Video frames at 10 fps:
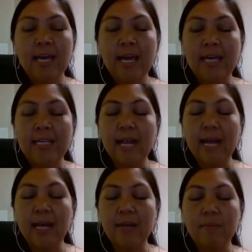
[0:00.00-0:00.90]
and
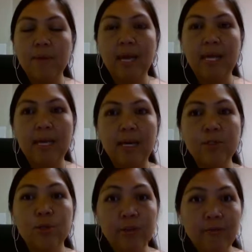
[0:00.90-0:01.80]
I am a
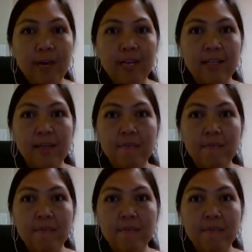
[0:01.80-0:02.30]
certified